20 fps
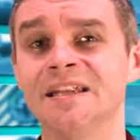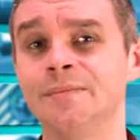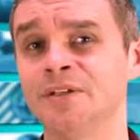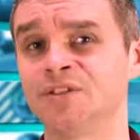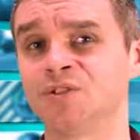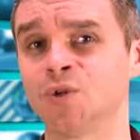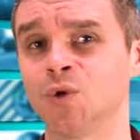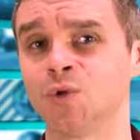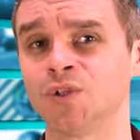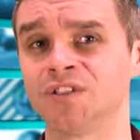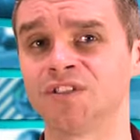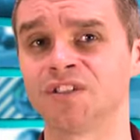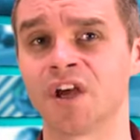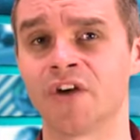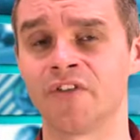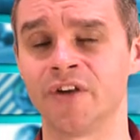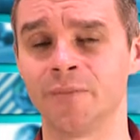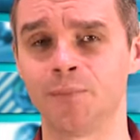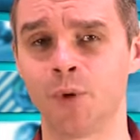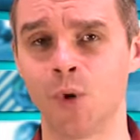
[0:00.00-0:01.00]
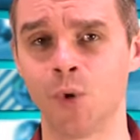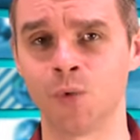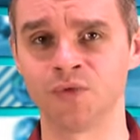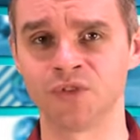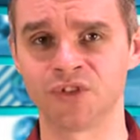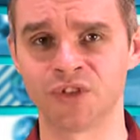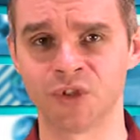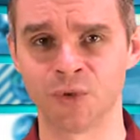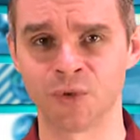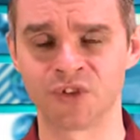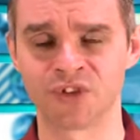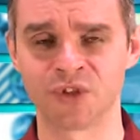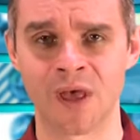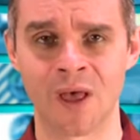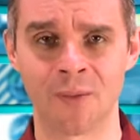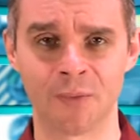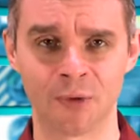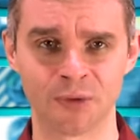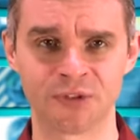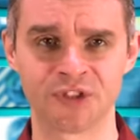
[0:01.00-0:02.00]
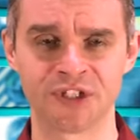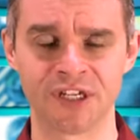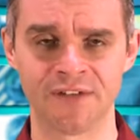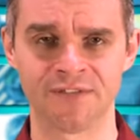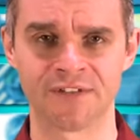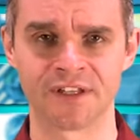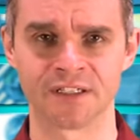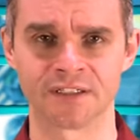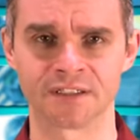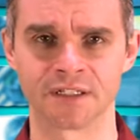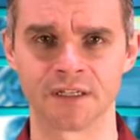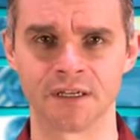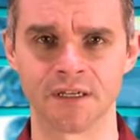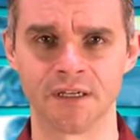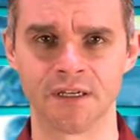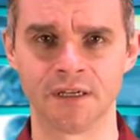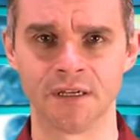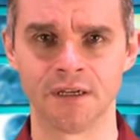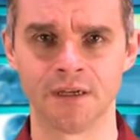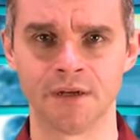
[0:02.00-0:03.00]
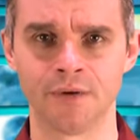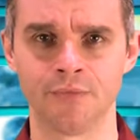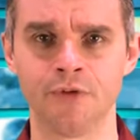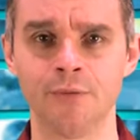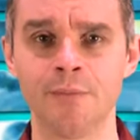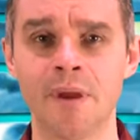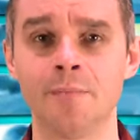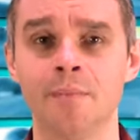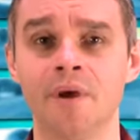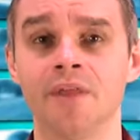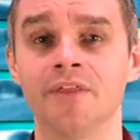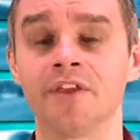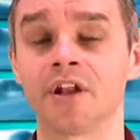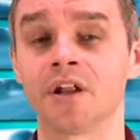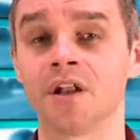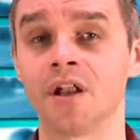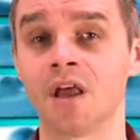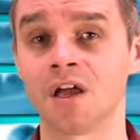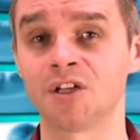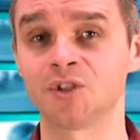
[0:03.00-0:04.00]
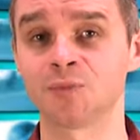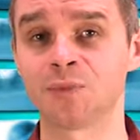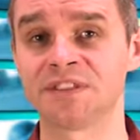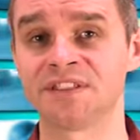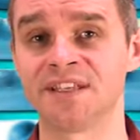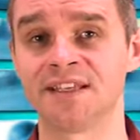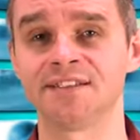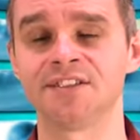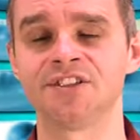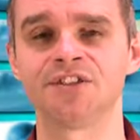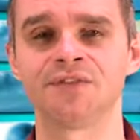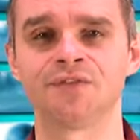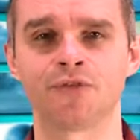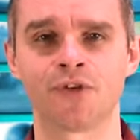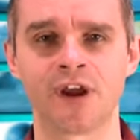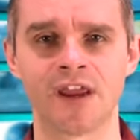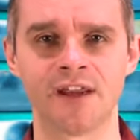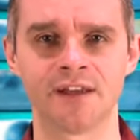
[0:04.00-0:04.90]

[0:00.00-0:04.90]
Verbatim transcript: and limit orders are important tools to help you achieve this. Remember that a large percentage of